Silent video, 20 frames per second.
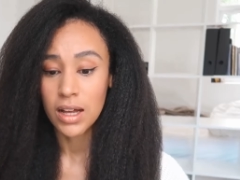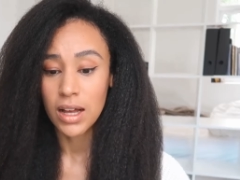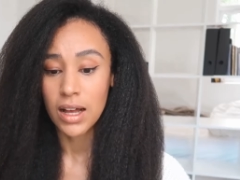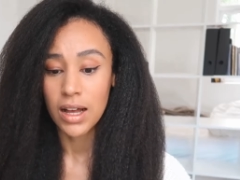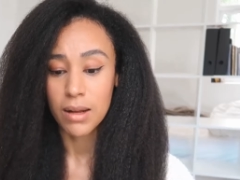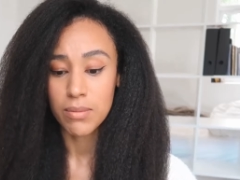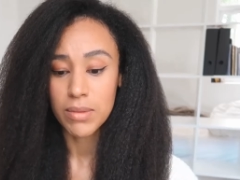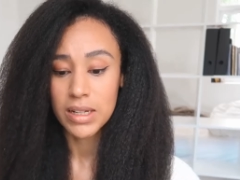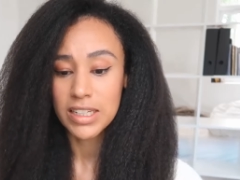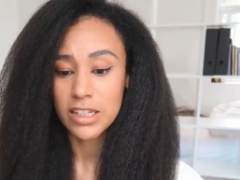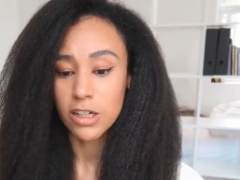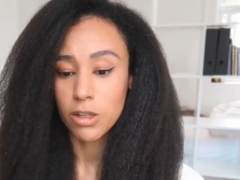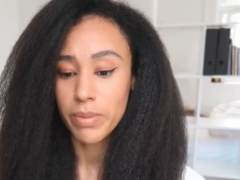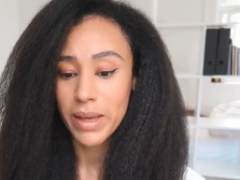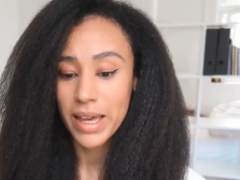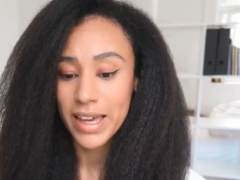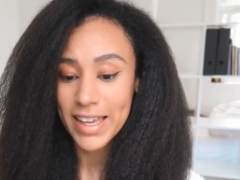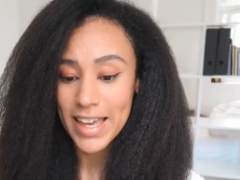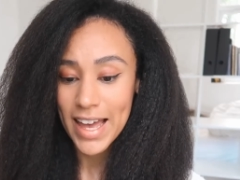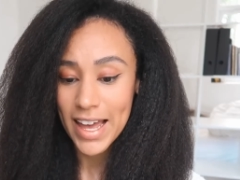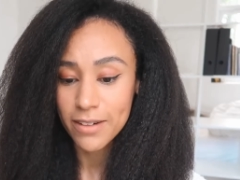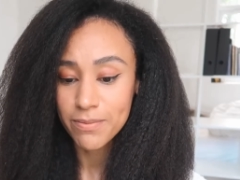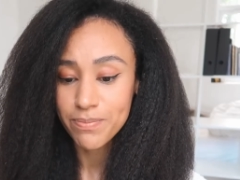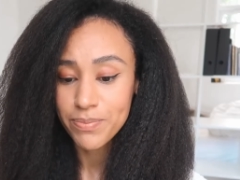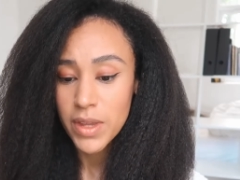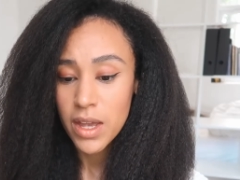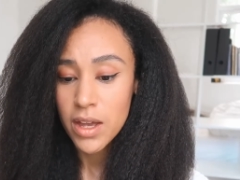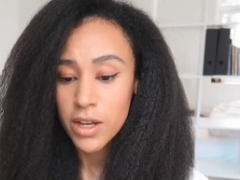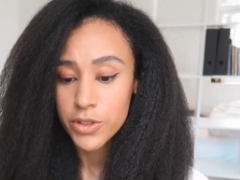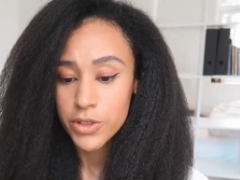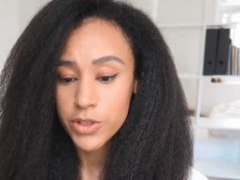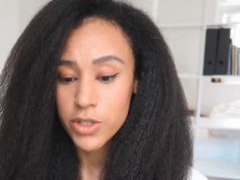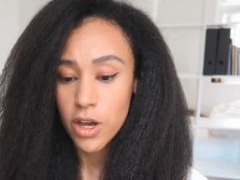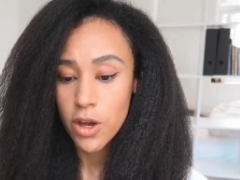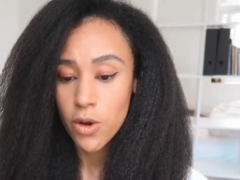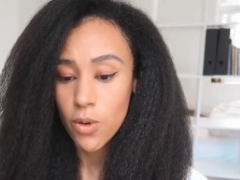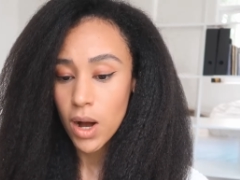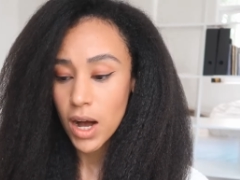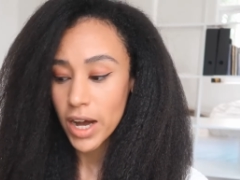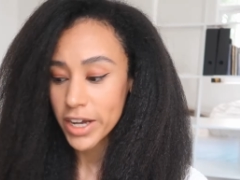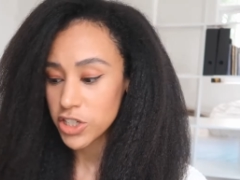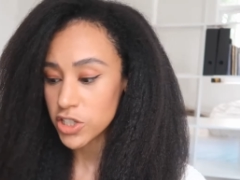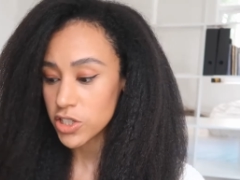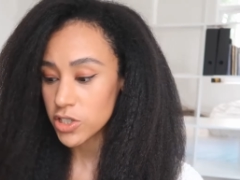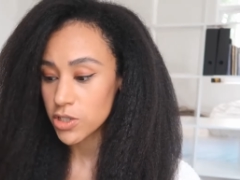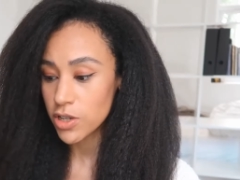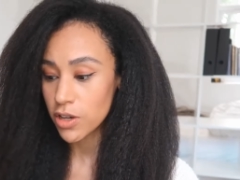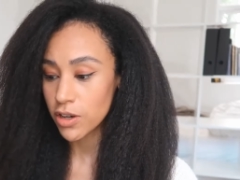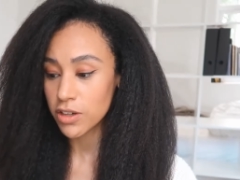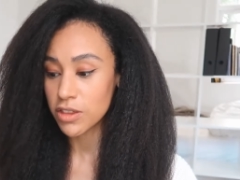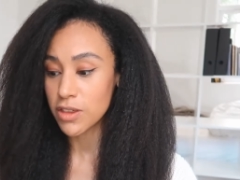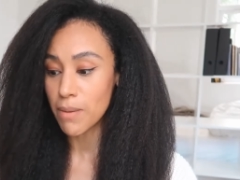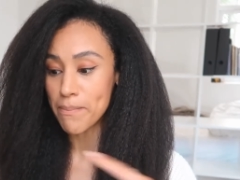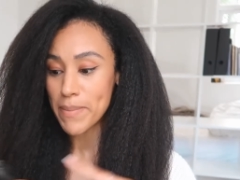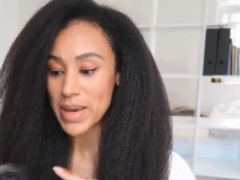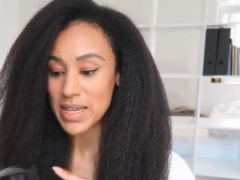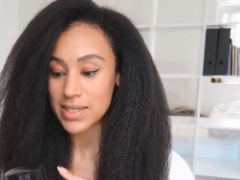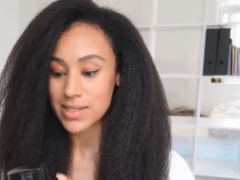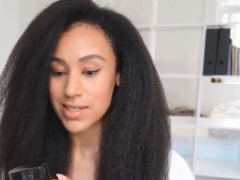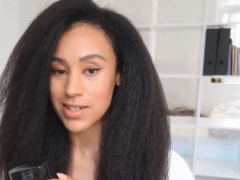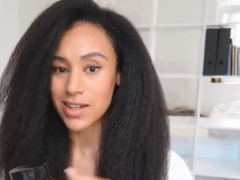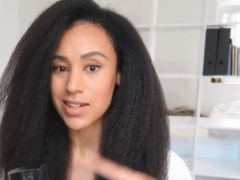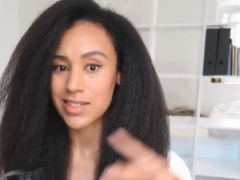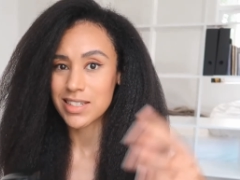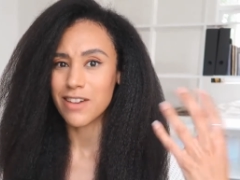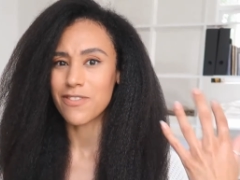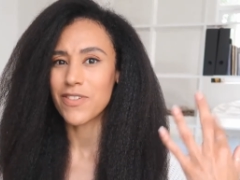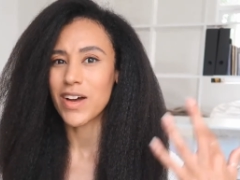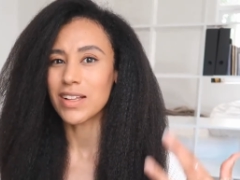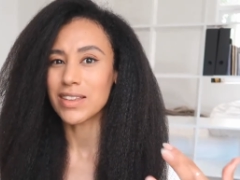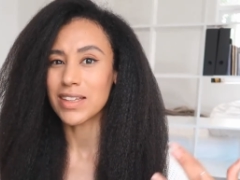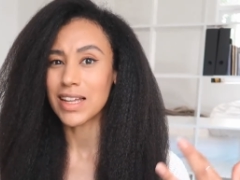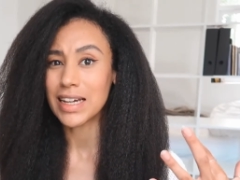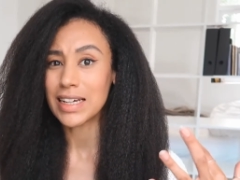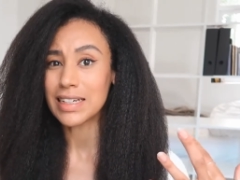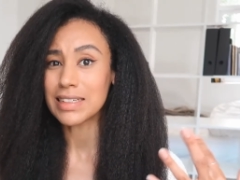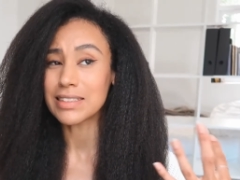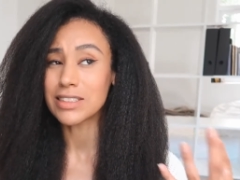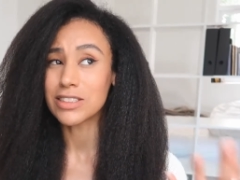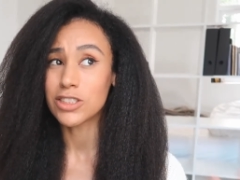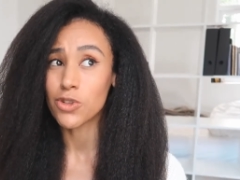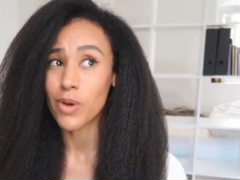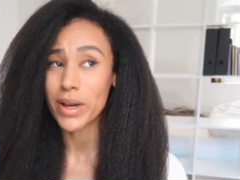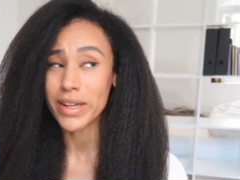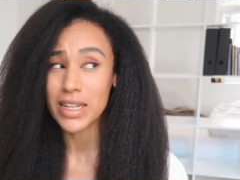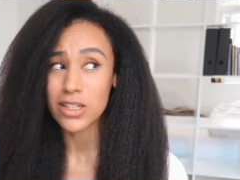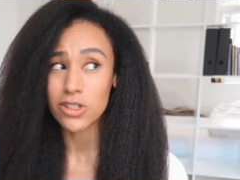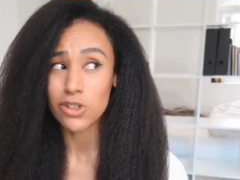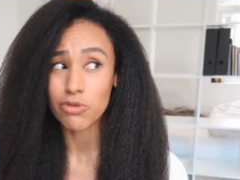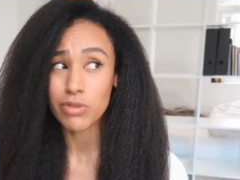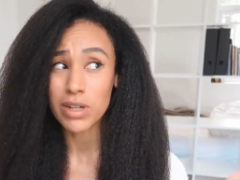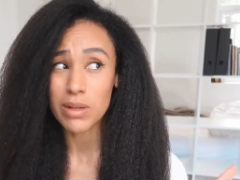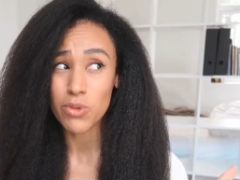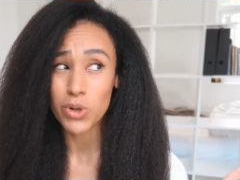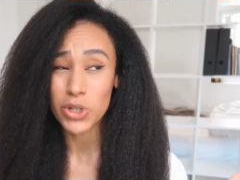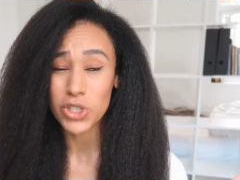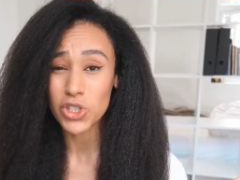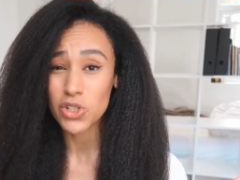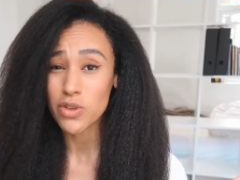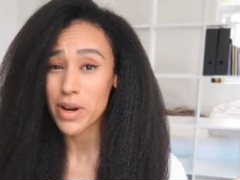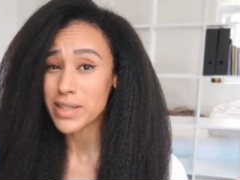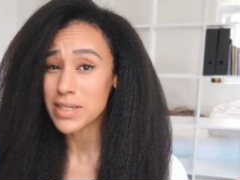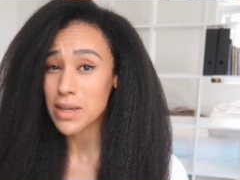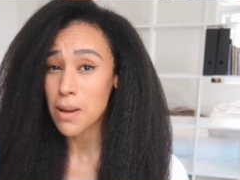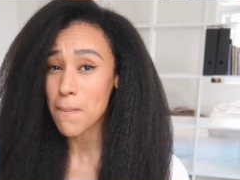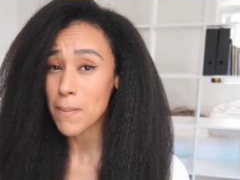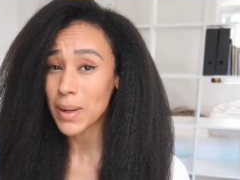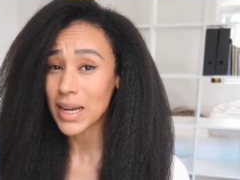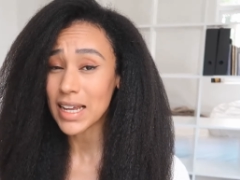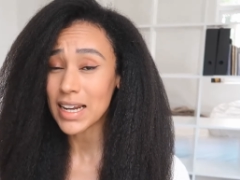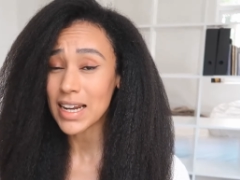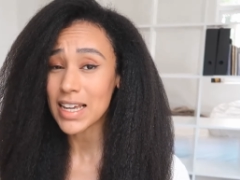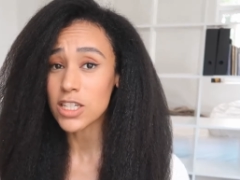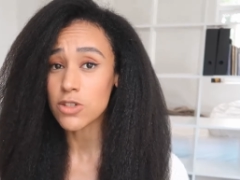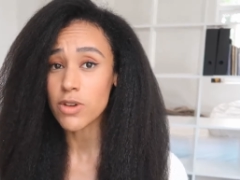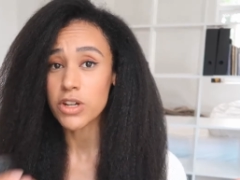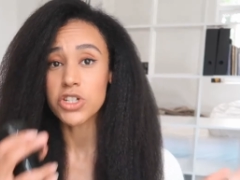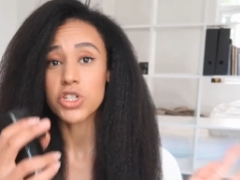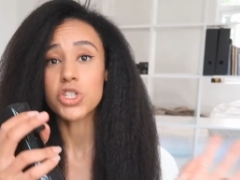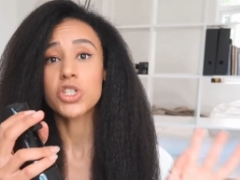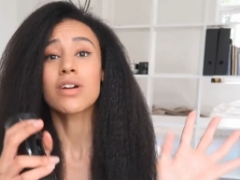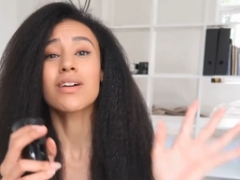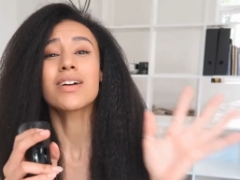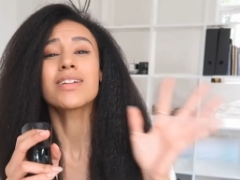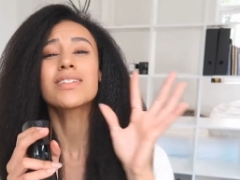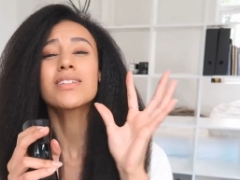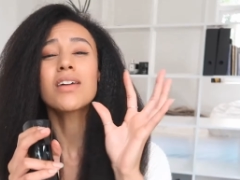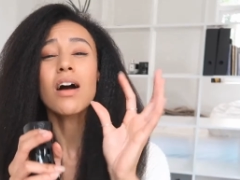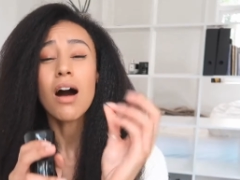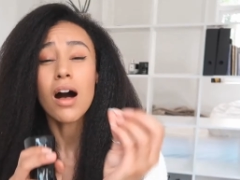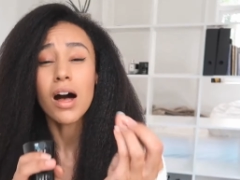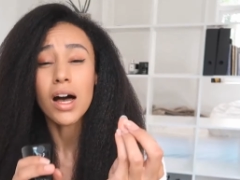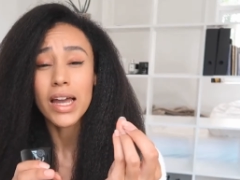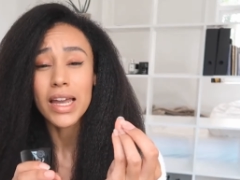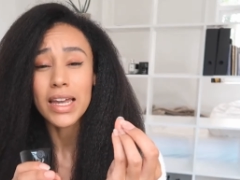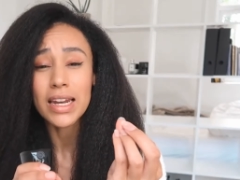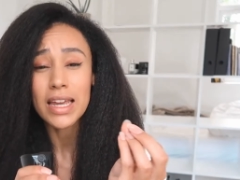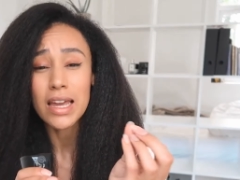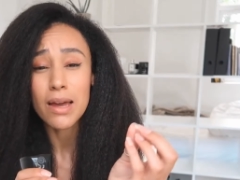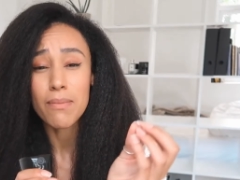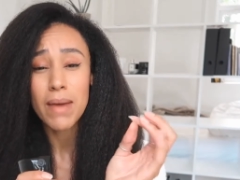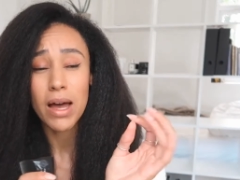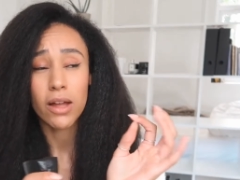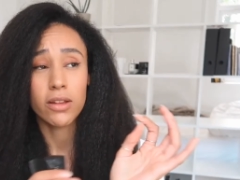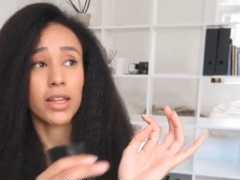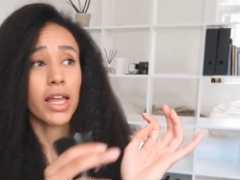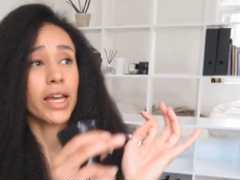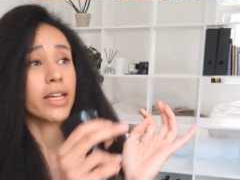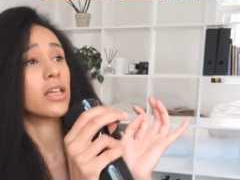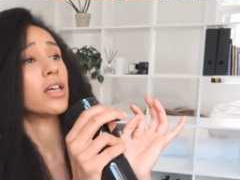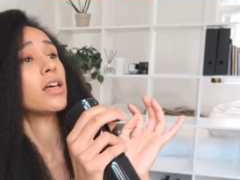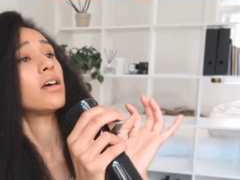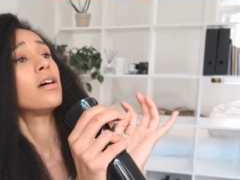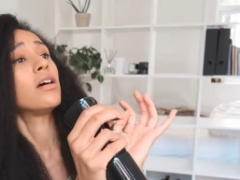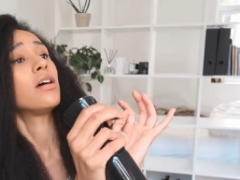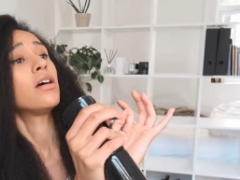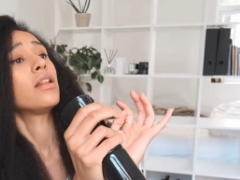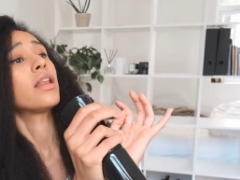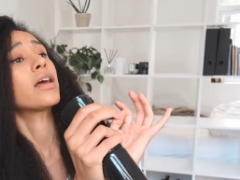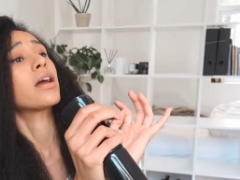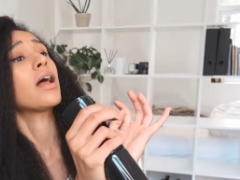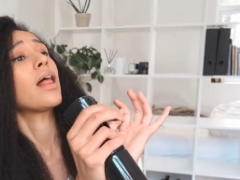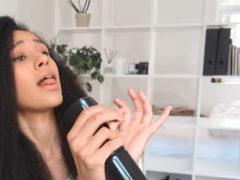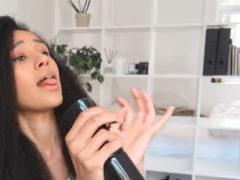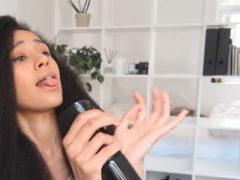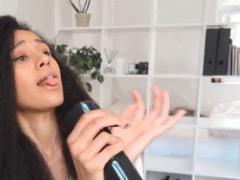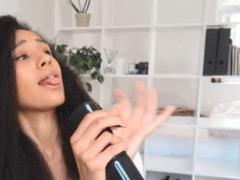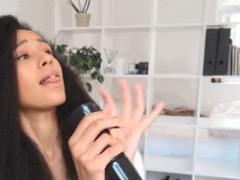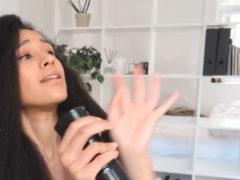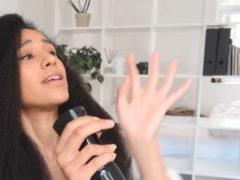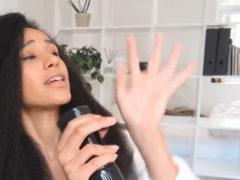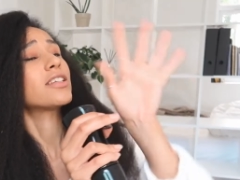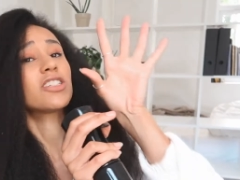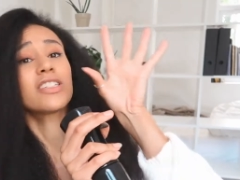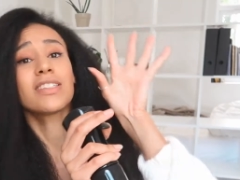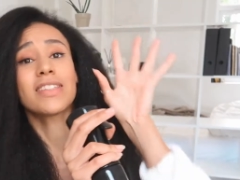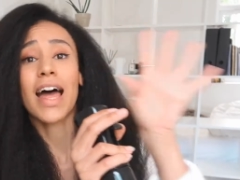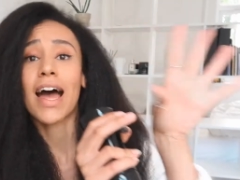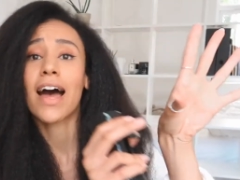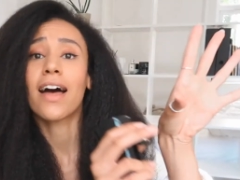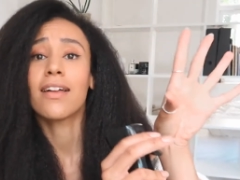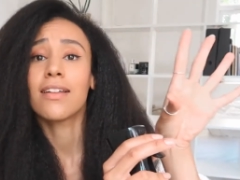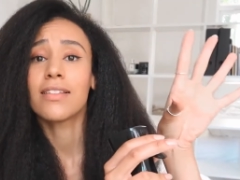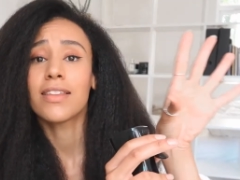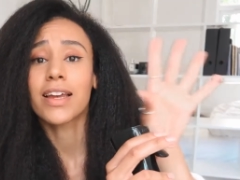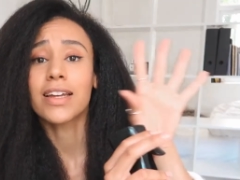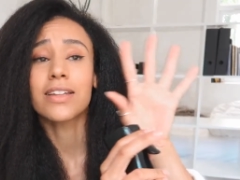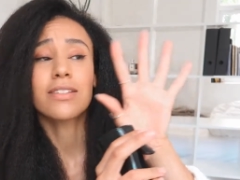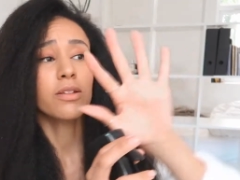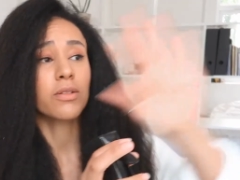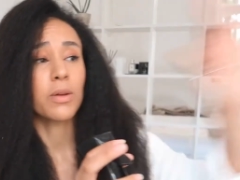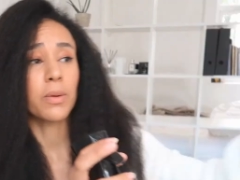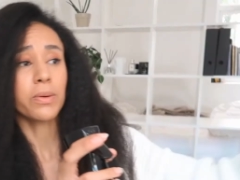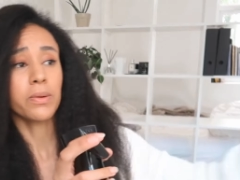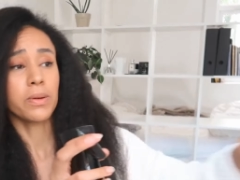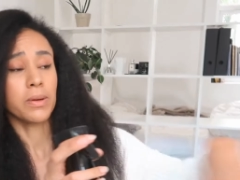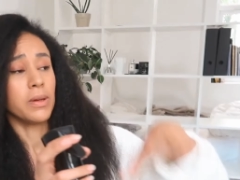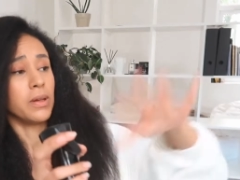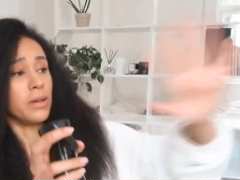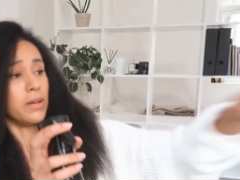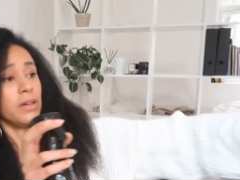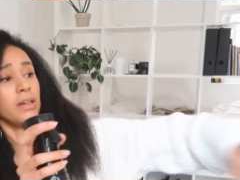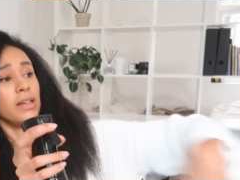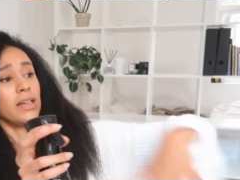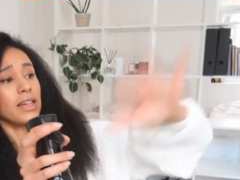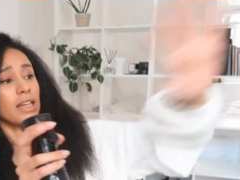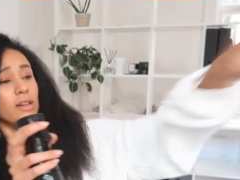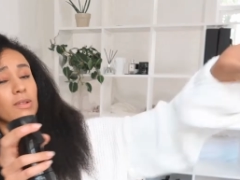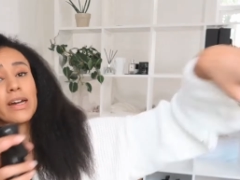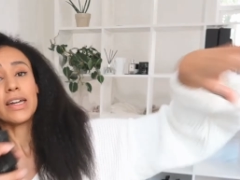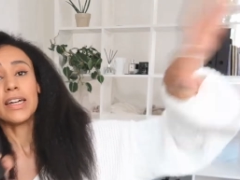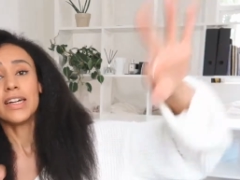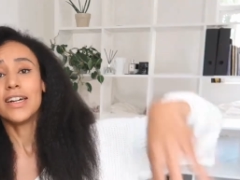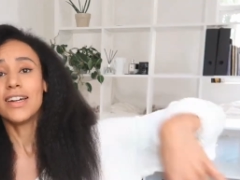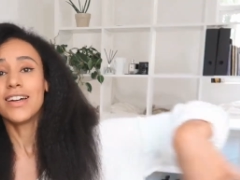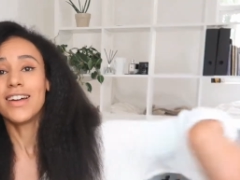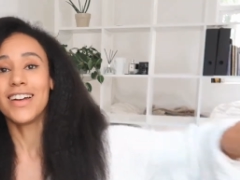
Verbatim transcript: um, a little bit again. So I just took the mister because I felt like, do I need to re-moisturize completely? So I just took a tiny amount, like a, like, a, like just that, like a, whew, get away,